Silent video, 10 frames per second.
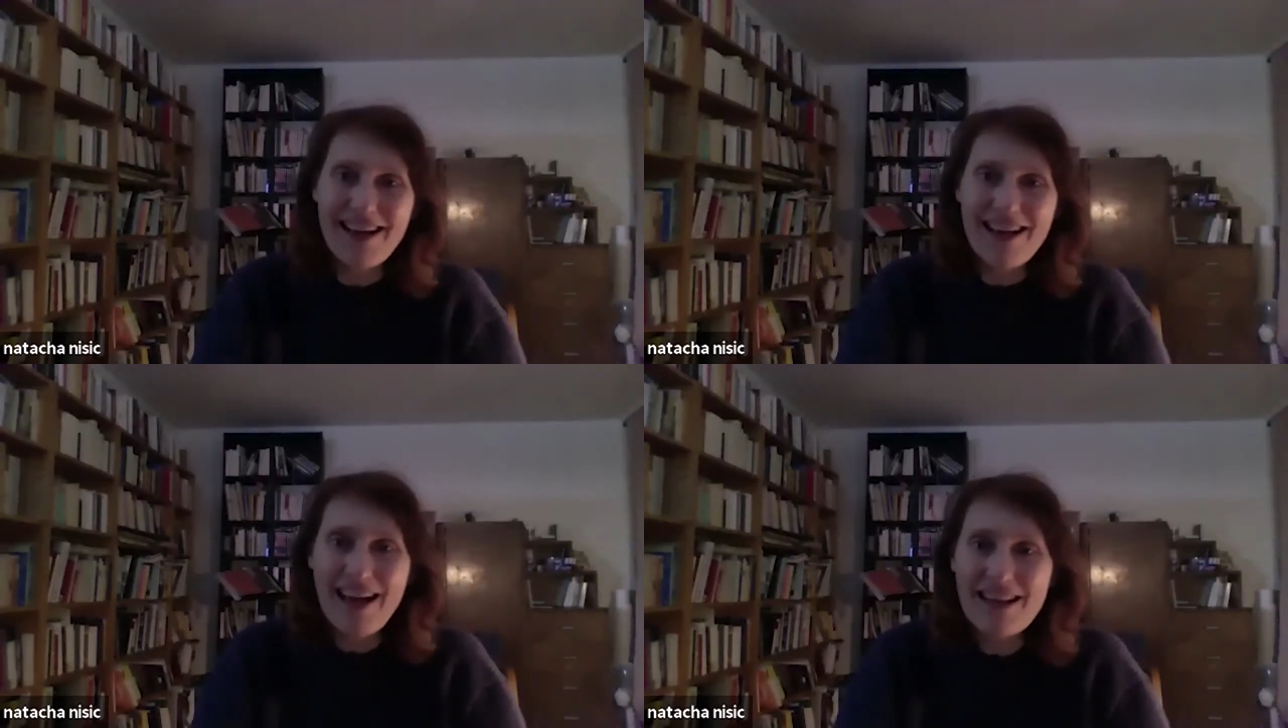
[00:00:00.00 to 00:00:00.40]

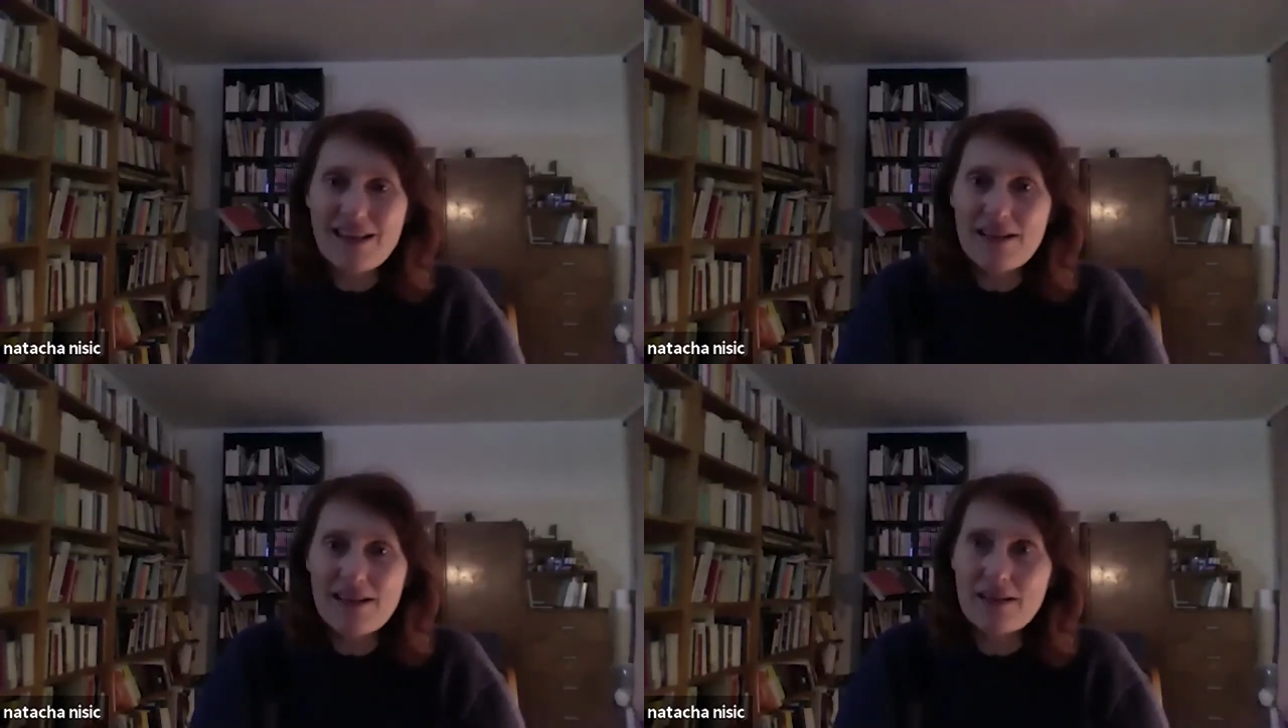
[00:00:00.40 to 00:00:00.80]

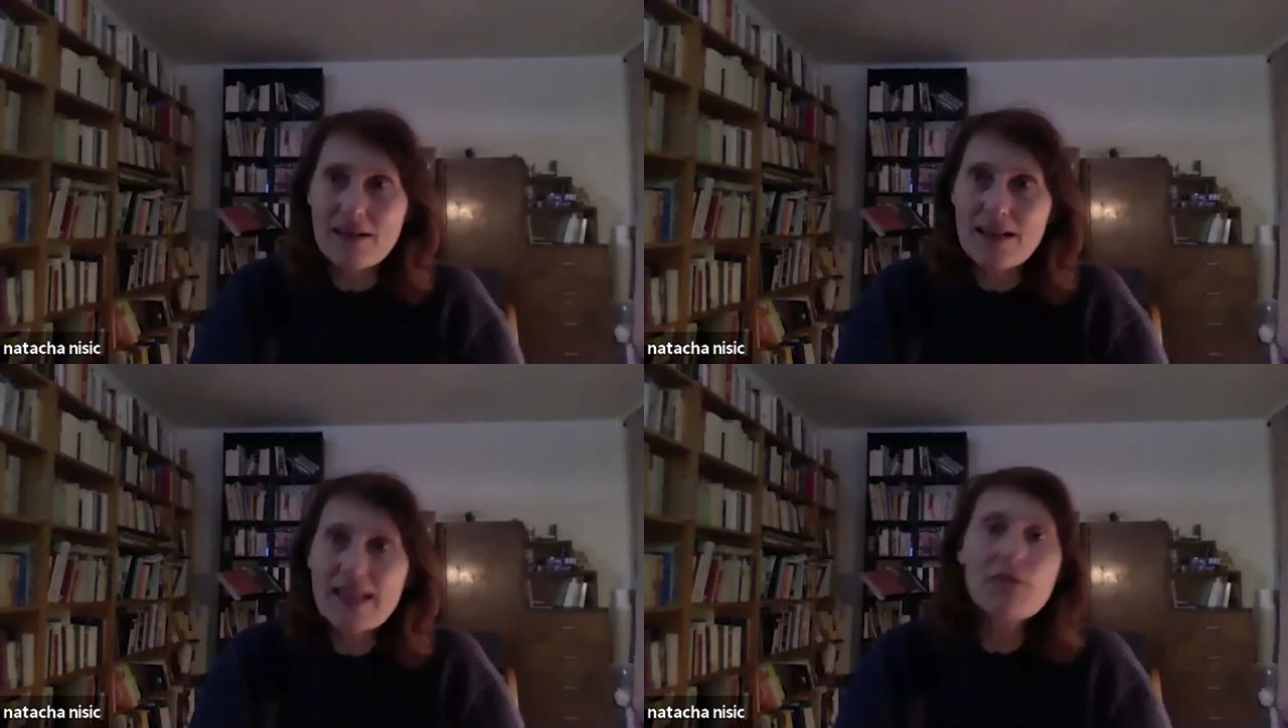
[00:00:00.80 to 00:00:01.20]

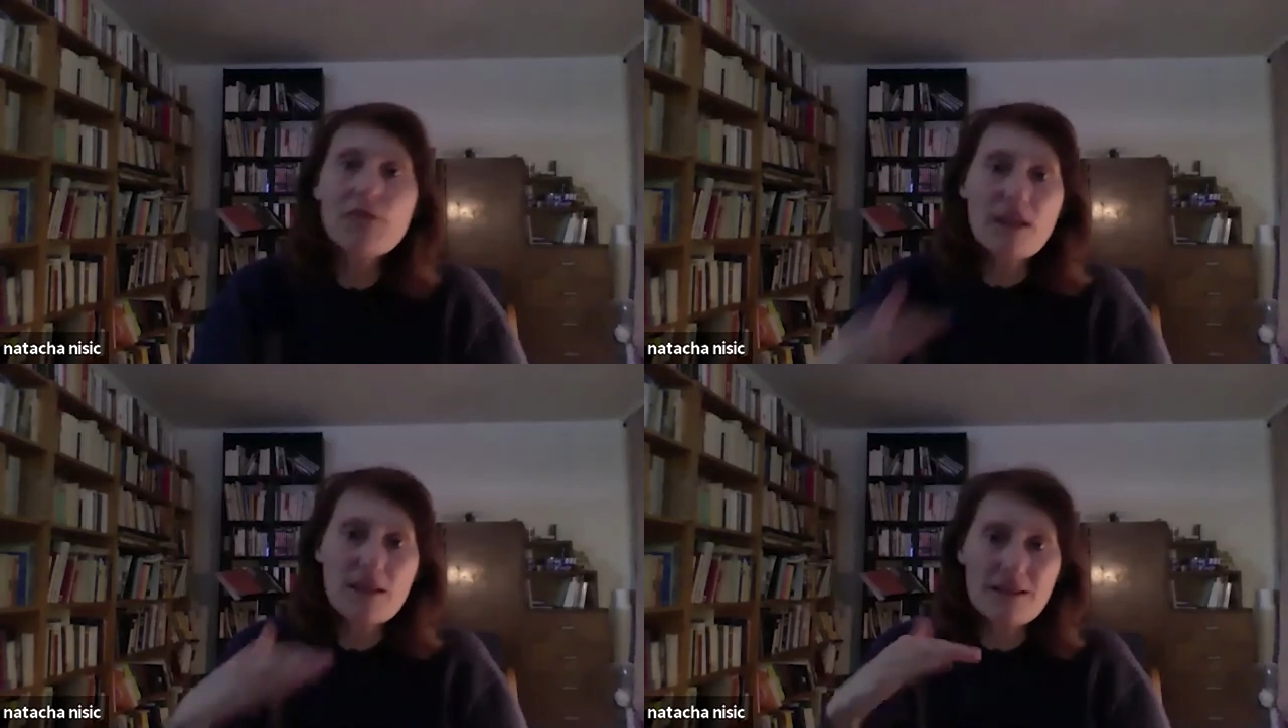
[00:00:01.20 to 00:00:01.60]

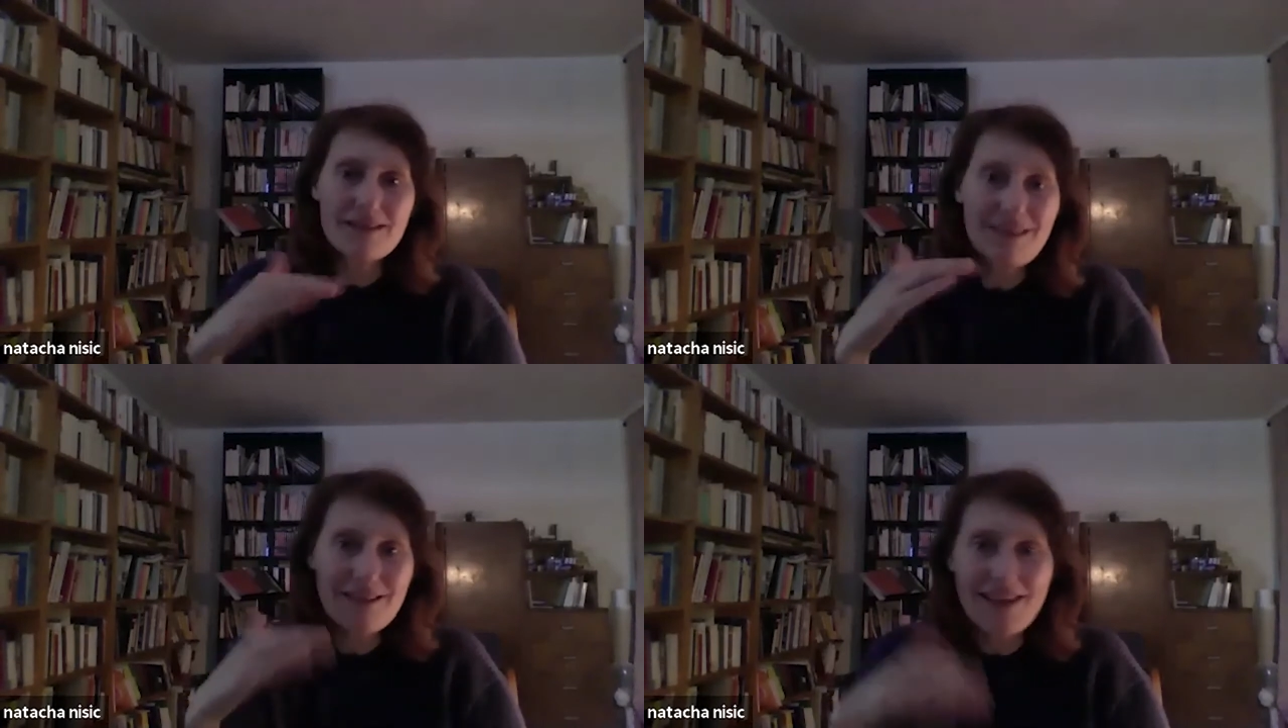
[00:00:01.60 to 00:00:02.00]
leaving
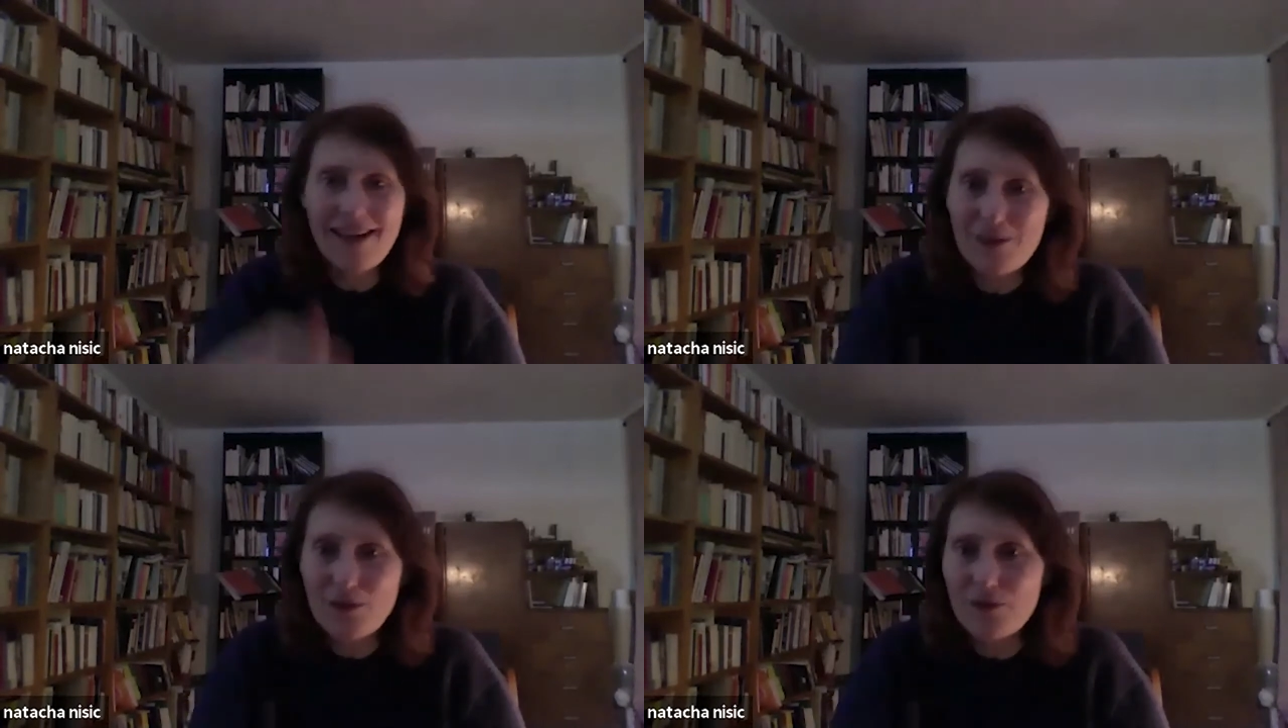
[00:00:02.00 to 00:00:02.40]
a
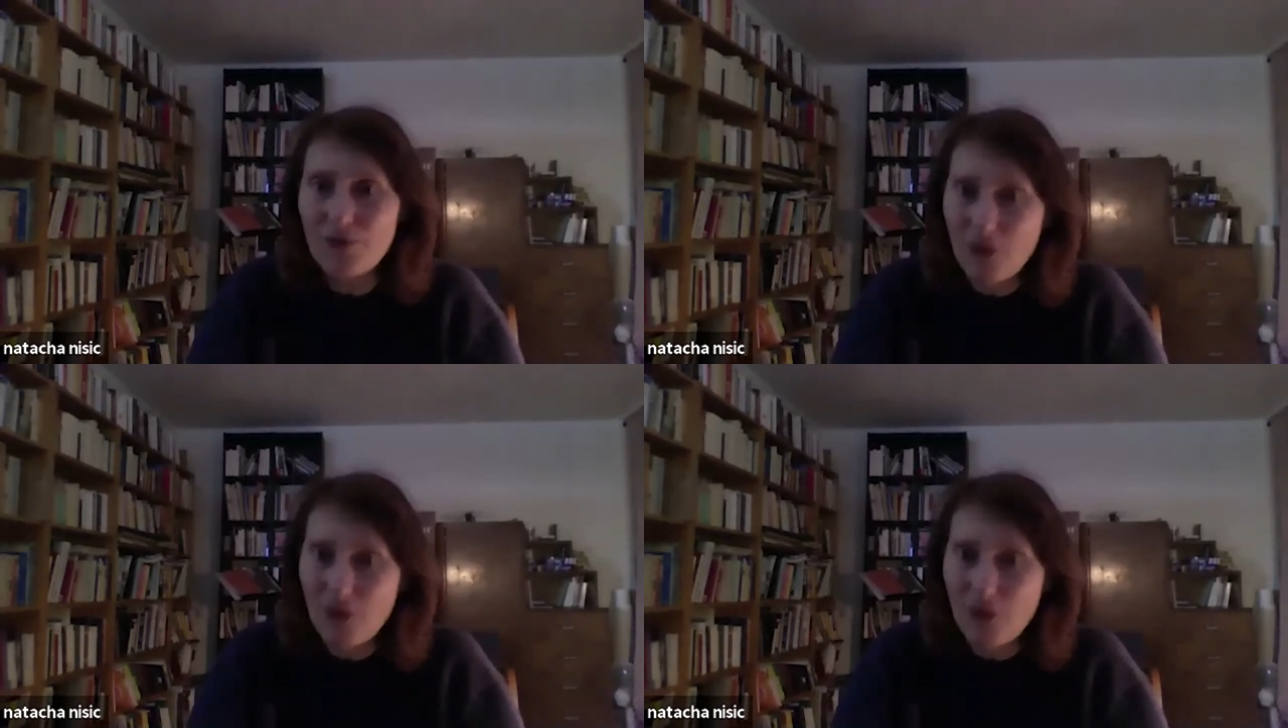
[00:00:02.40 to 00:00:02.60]
kind of